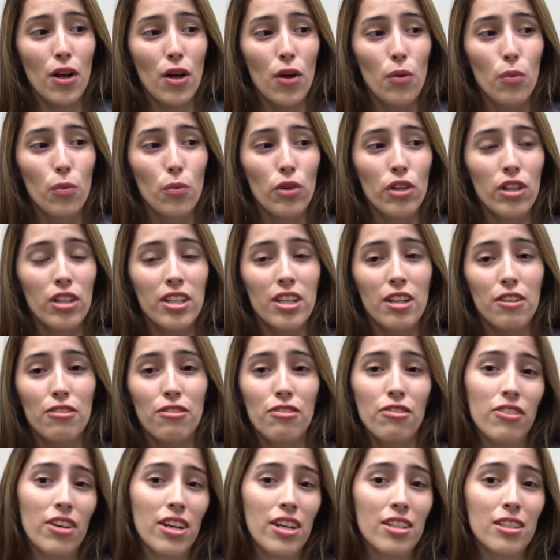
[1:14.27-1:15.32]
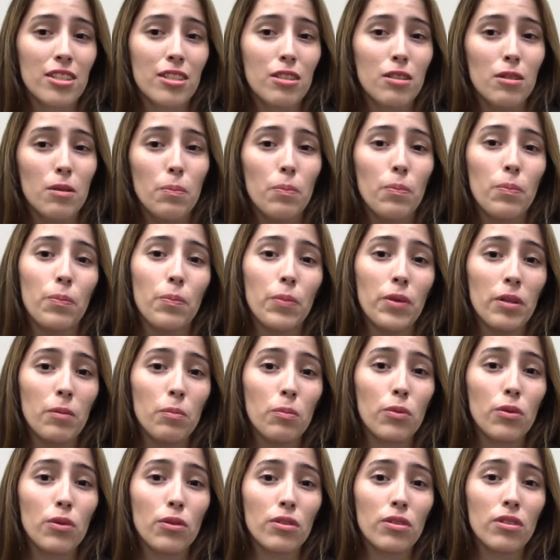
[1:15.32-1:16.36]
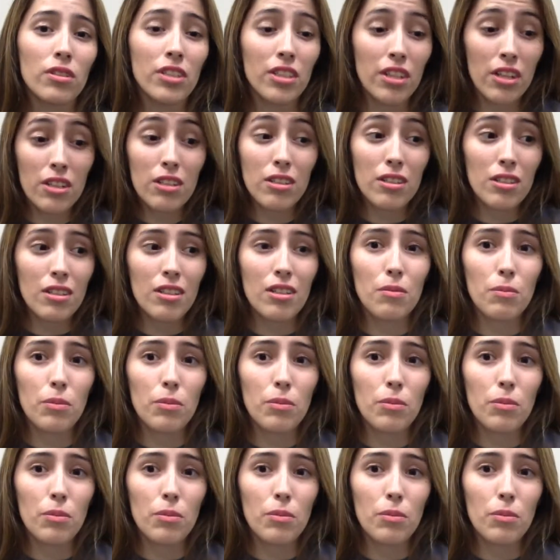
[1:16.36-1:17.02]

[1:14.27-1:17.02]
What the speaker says: really affect young